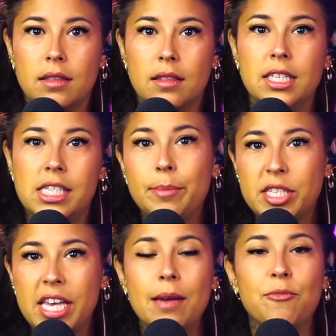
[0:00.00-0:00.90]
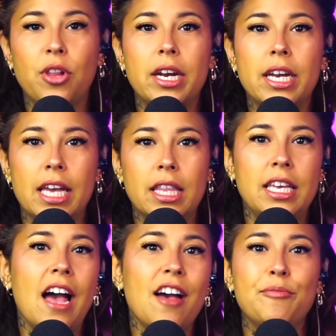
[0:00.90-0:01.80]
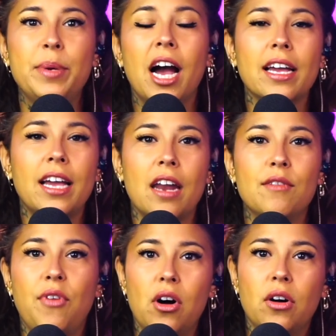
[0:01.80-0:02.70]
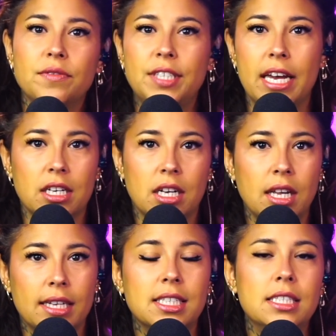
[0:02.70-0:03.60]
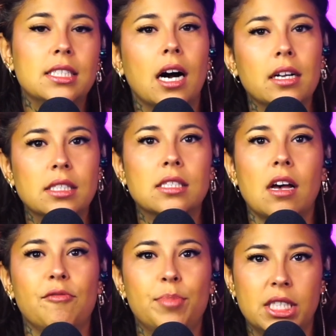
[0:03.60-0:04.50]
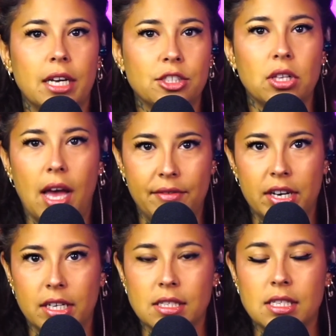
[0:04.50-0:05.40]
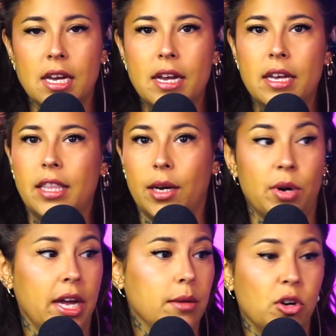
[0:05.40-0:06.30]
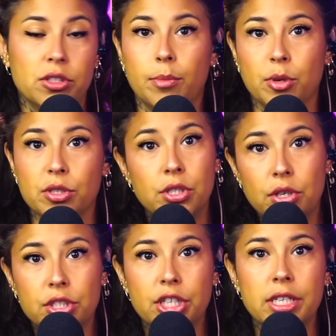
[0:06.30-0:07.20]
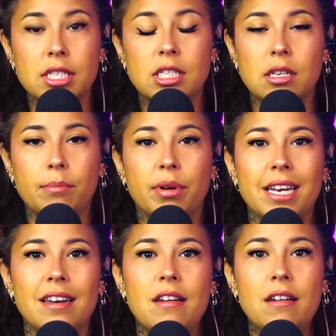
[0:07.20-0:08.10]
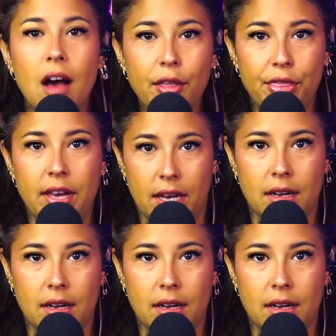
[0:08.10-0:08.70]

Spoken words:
The tips came flooding in. The FBI got involved and collected tons of potential evidence. They ran multiple searches, but nothing